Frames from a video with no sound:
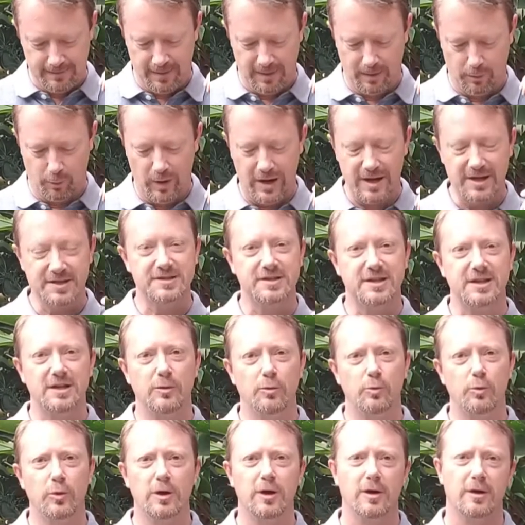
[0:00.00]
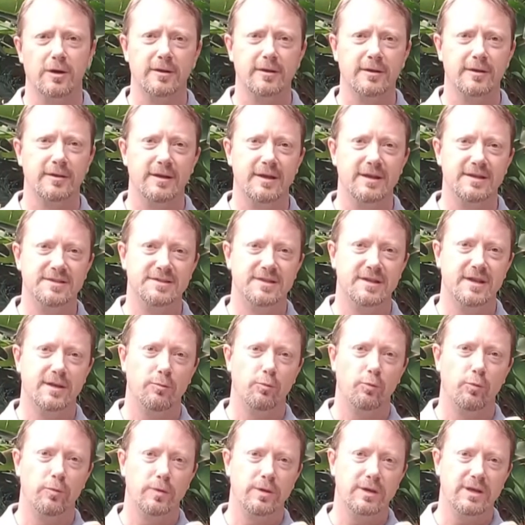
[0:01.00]
the way it's going to work is that
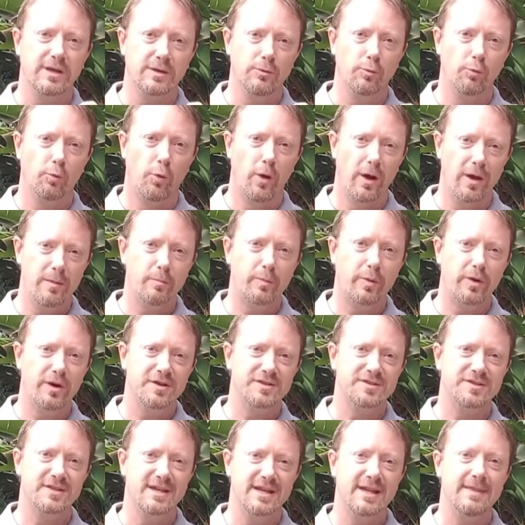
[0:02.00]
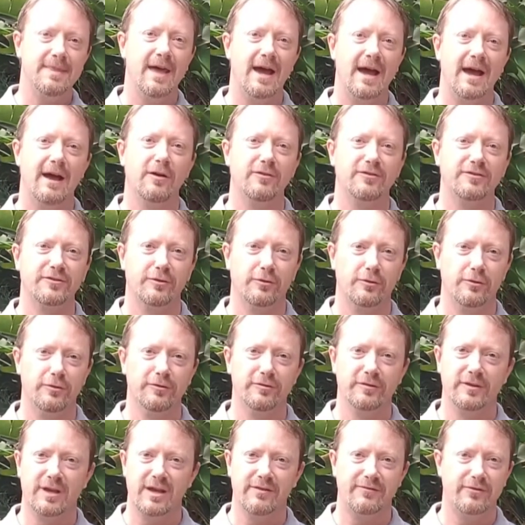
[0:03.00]
one person in the
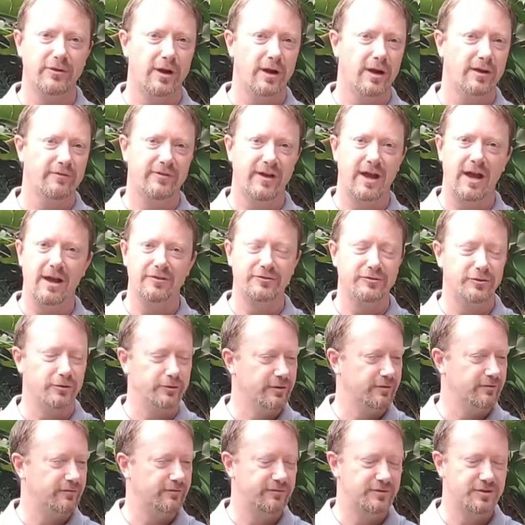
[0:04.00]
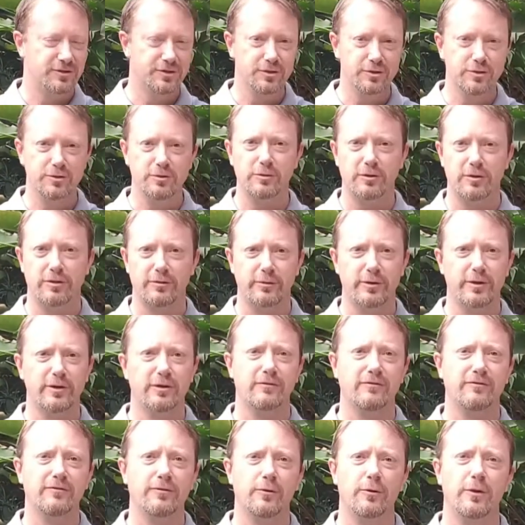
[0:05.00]
household, okay, if you're a household of two or three
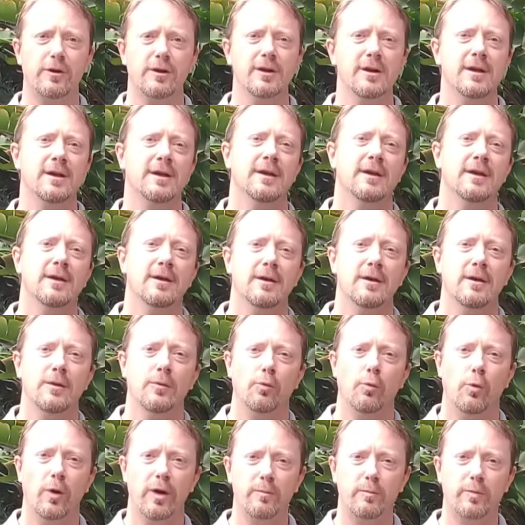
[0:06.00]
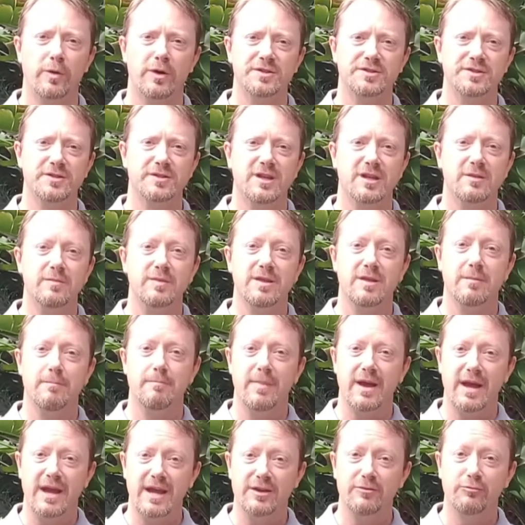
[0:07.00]
or four, one person can be the
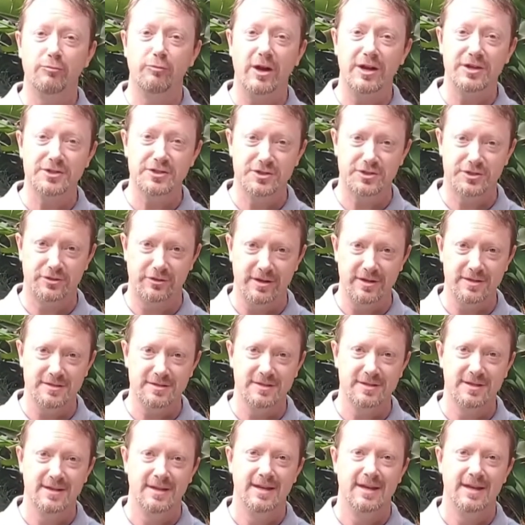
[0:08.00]
main registrant